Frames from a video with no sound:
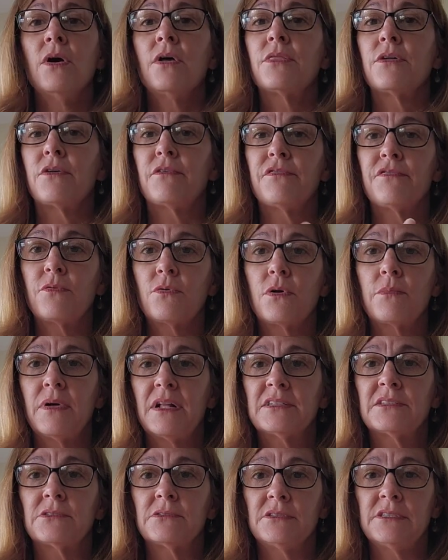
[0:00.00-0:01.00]
There are 4
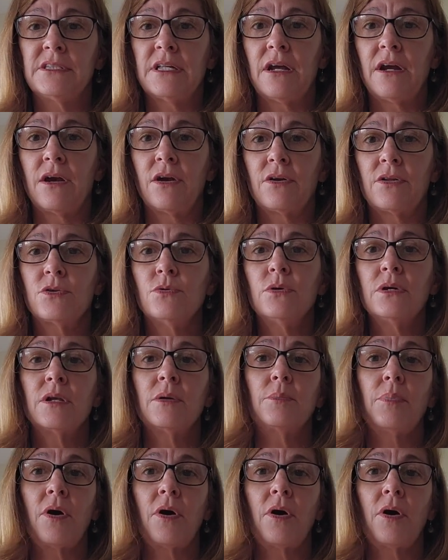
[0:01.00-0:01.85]
muscles there. You can